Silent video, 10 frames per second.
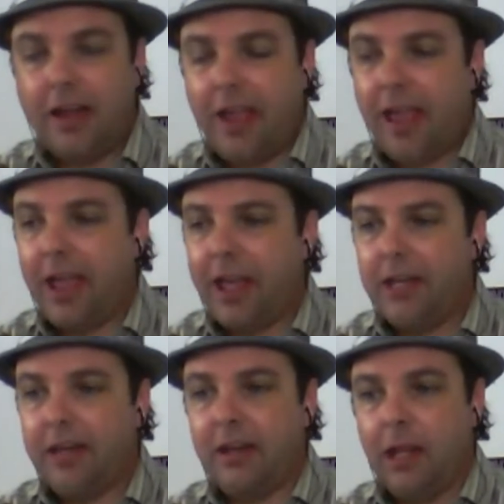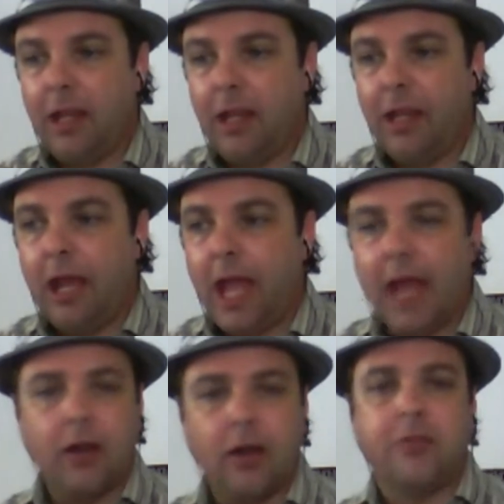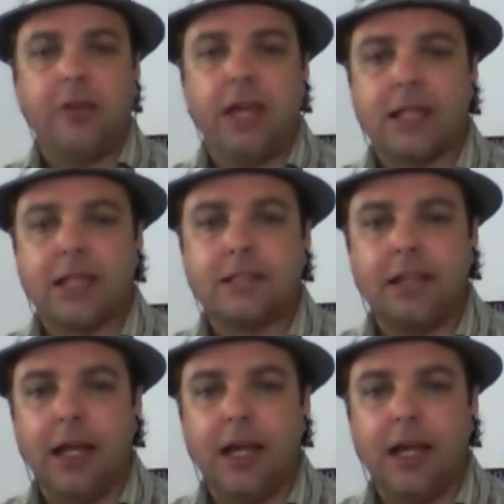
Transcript: and had it all fixed.